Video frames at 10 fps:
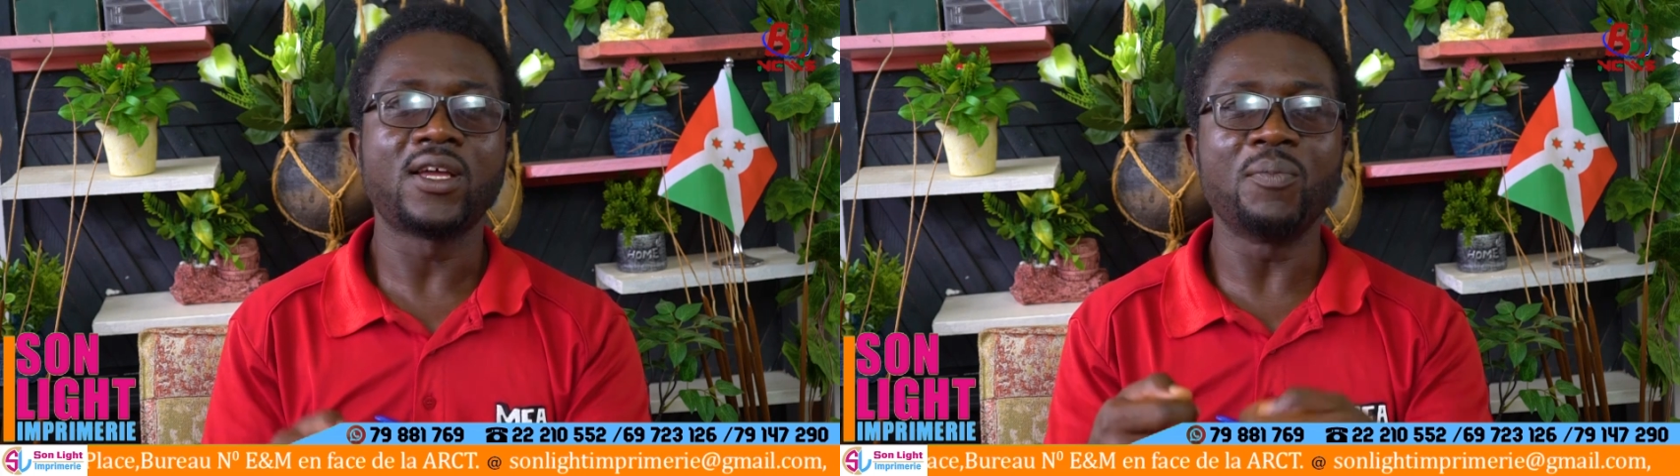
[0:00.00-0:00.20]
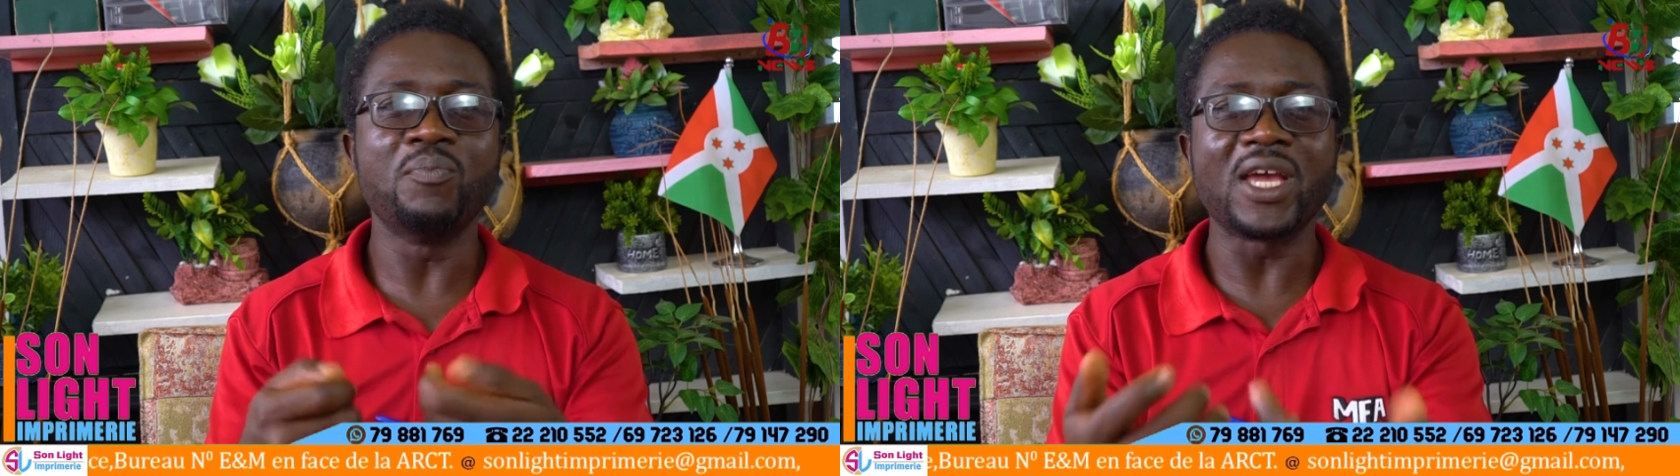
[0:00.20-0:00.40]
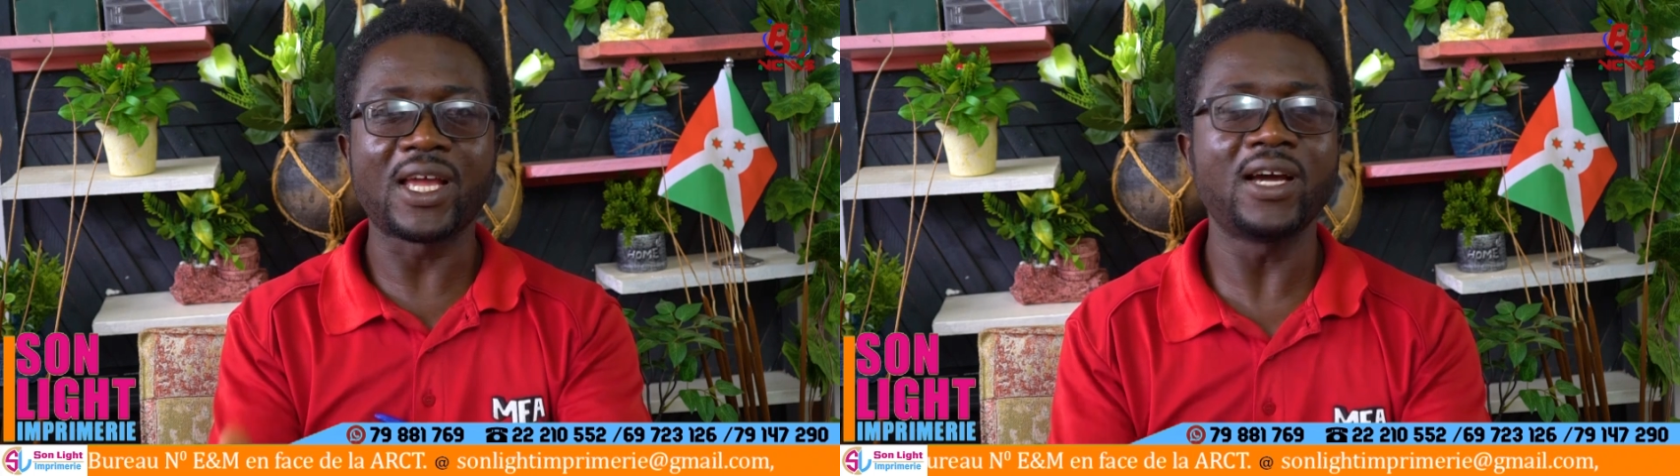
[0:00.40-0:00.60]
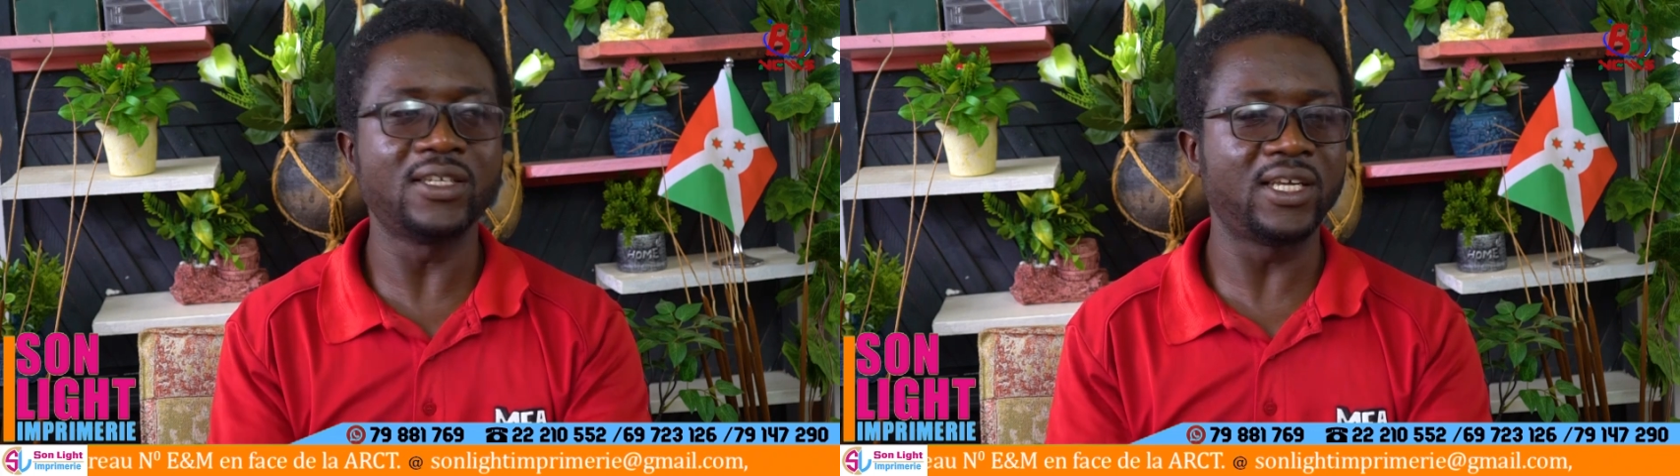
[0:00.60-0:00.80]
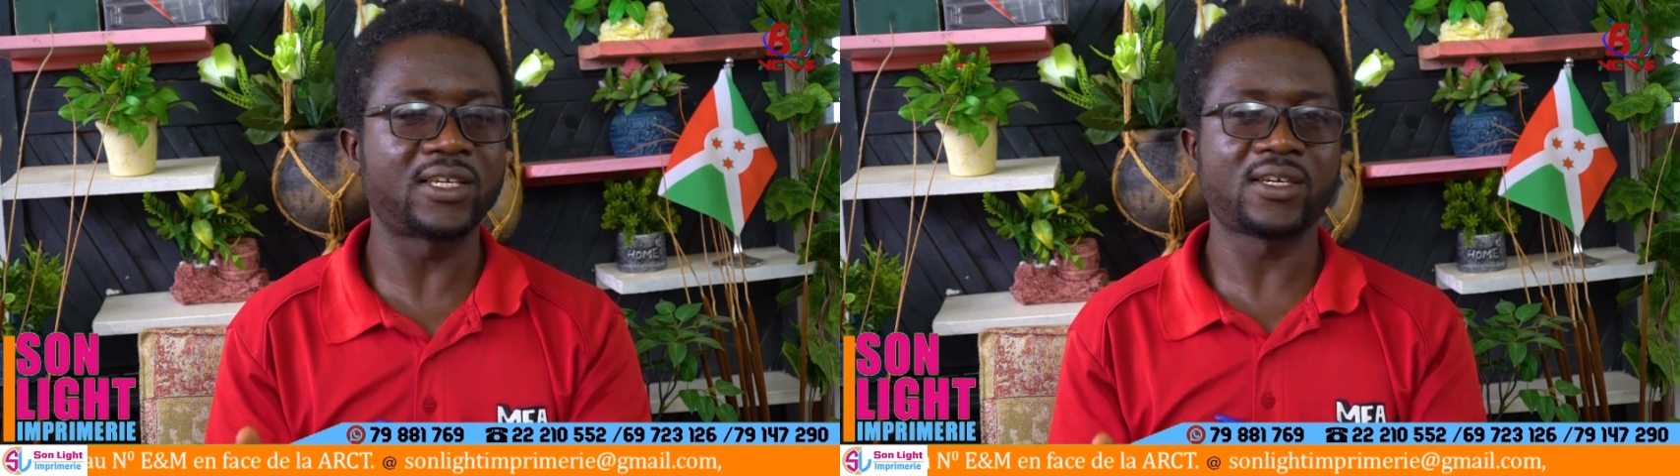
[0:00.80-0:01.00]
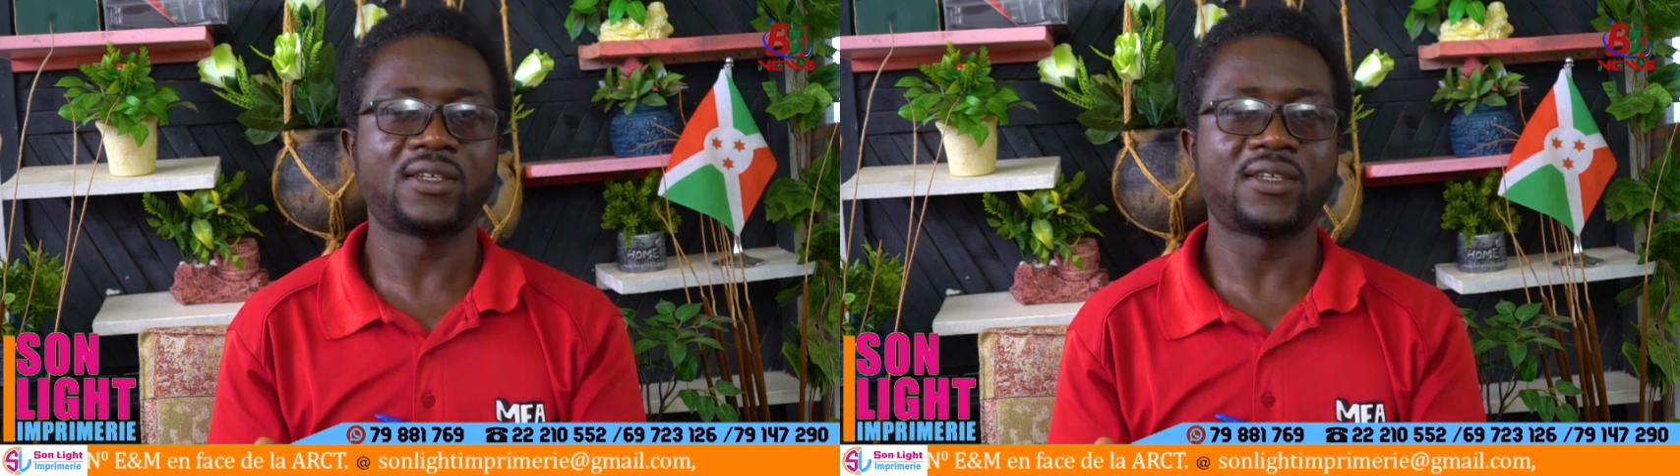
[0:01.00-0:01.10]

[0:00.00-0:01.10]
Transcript: a mechanic.